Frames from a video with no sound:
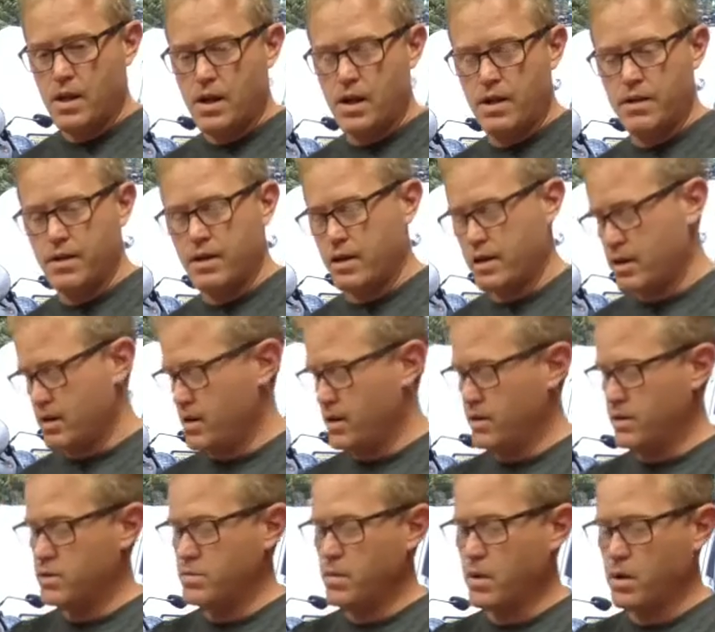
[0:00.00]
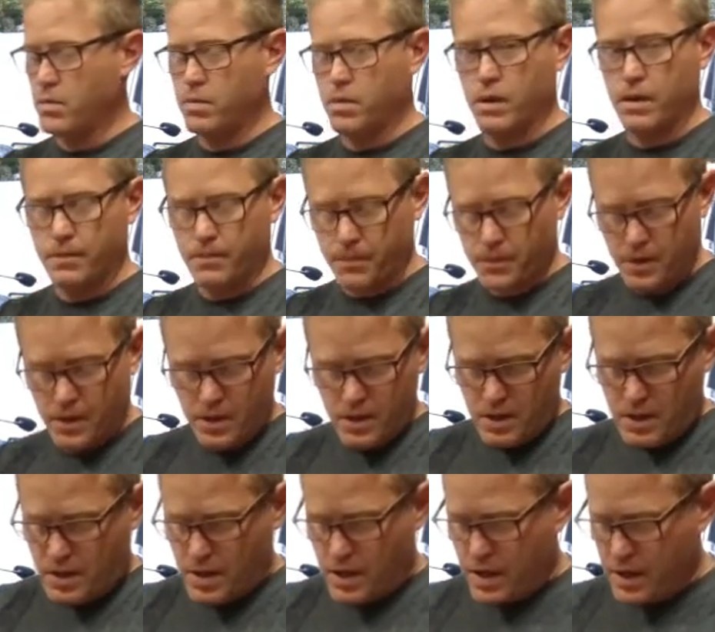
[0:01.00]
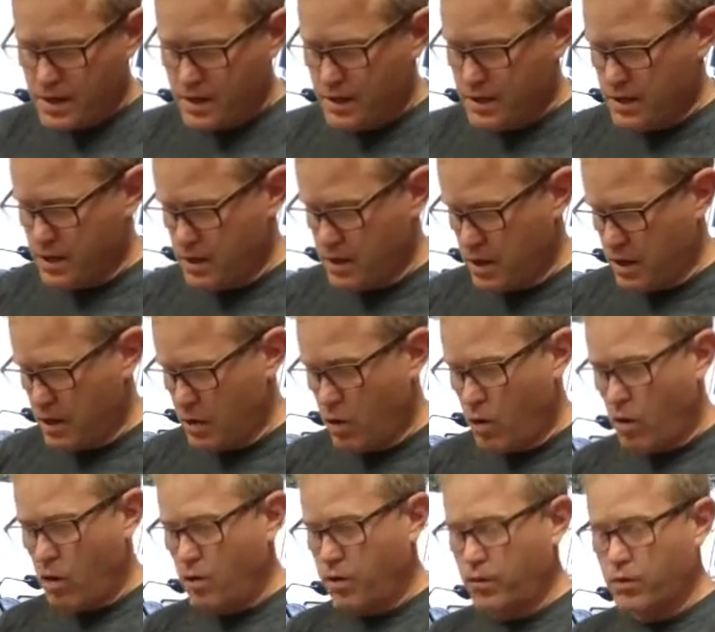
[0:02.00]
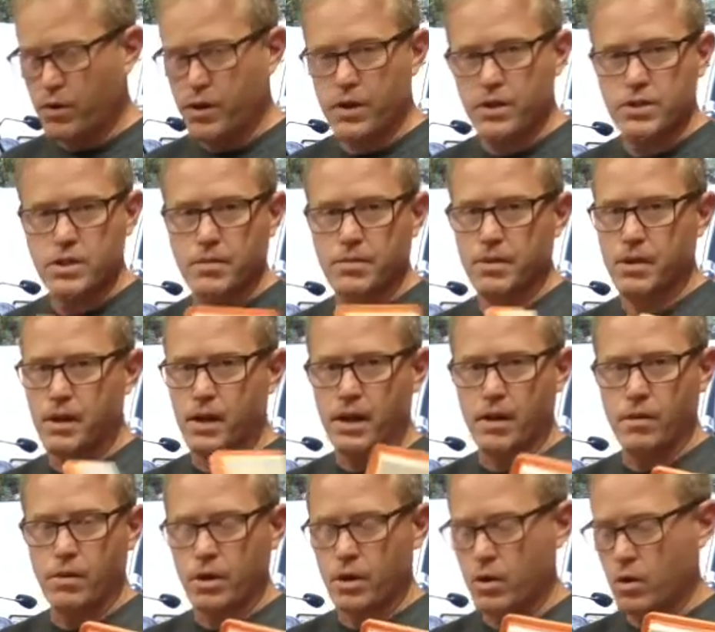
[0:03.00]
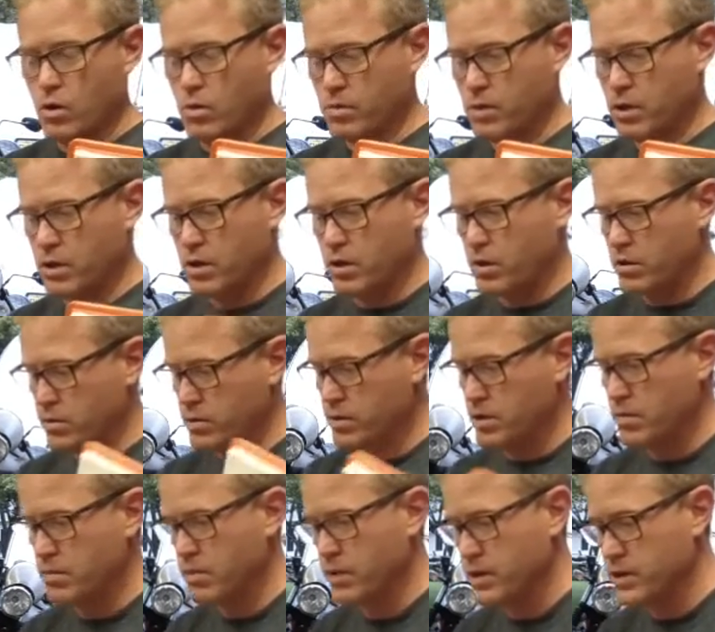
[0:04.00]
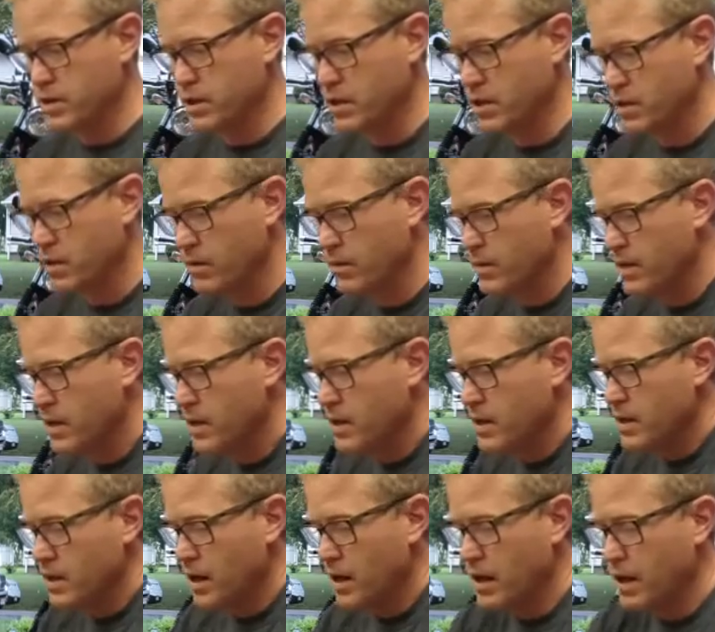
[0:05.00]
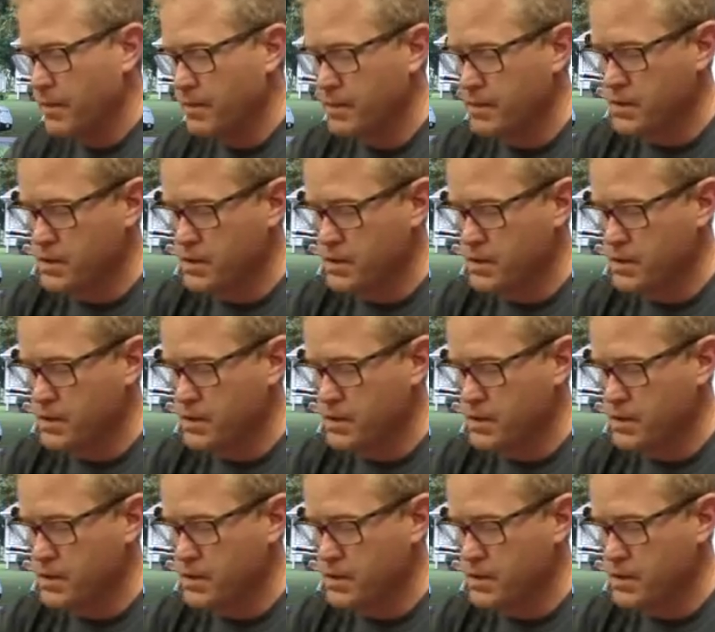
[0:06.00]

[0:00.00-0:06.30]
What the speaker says: and then a spark plug. And all three are something that anyone at home can do, super easy to do. So I'm